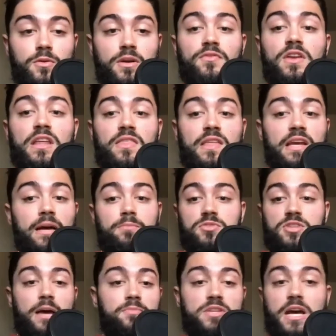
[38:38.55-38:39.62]
If anything, I'm
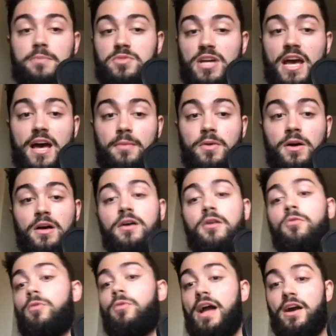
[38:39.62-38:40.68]
jab, jab, jab,
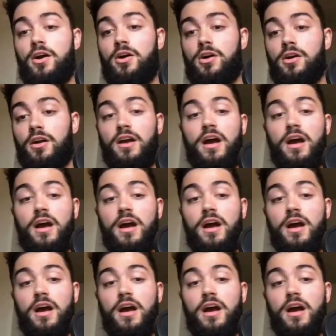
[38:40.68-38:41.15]
right hook.